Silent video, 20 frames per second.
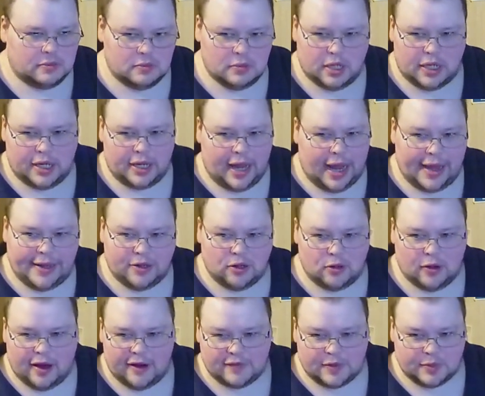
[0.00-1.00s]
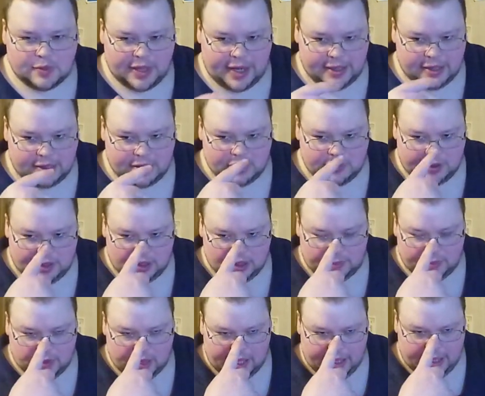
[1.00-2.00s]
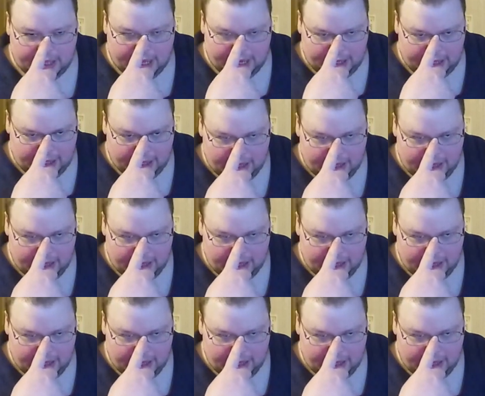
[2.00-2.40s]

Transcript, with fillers: Uh, I don't ever plan on doing Plan nine.